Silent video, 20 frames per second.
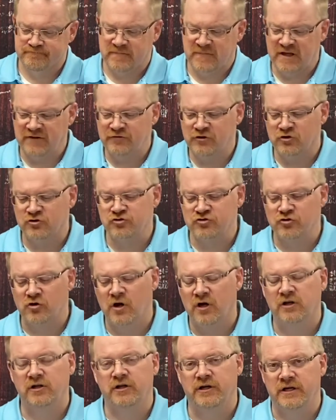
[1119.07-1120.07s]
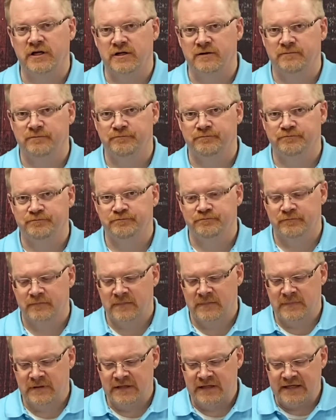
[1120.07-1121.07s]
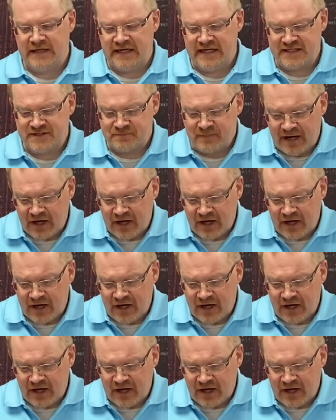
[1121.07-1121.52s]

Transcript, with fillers: If you're struggling, it's my